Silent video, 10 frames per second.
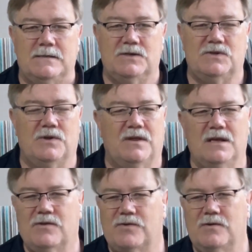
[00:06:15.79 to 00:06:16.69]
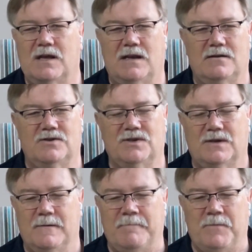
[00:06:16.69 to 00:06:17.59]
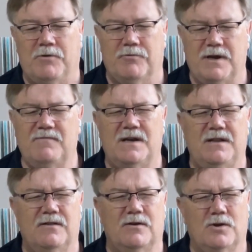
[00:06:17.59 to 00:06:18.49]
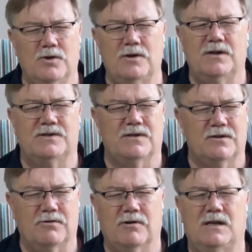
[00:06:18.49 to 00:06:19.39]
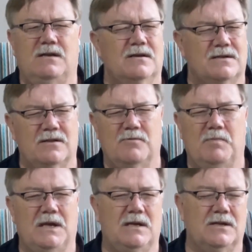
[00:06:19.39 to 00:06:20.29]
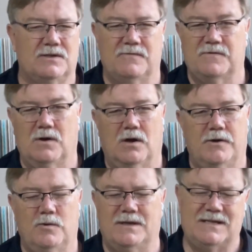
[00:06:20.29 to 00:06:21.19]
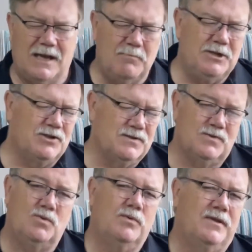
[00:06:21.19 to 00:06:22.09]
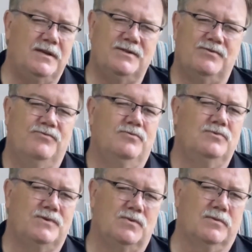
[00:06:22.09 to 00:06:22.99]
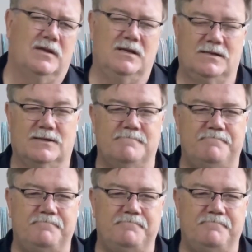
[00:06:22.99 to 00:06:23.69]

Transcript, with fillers: just to think through that and just revel in the goodness and the greatness and the bigness of God, who establishes all things and rules all things.